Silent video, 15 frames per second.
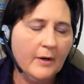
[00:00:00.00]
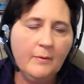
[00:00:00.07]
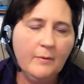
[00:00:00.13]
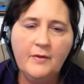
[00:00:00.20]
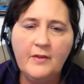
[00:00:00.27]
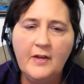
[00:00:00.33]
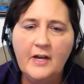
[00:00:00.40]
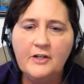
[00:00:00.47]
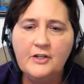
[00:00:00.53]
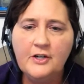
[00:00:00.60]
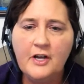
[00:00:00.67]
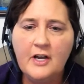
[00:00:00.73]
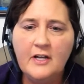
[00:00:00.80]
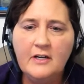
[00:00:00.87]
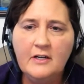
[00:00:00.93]
with that,
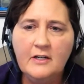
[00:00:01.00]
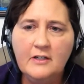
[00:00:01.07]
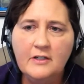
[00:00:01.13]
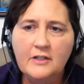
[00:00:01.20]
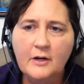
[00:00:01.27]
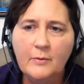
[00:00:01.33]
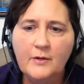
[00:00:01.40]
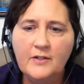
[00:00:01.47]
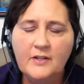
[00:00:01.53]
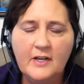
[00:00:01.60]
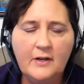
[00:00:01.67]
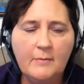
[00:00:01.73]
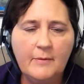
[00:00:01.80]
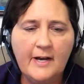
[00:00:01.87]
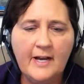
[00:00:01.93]
Sean, shall we say
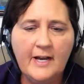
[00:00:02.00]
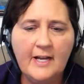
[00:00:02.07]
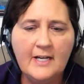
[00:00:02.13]
goodbye?